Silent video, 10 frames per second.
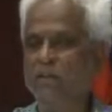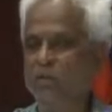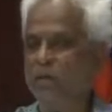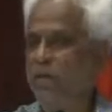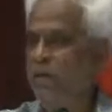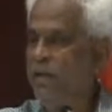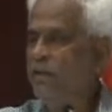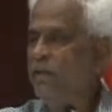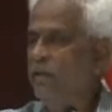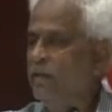to
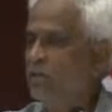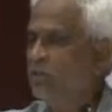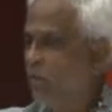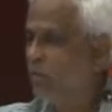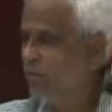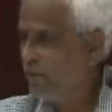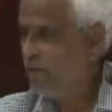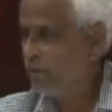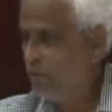eat the small fish.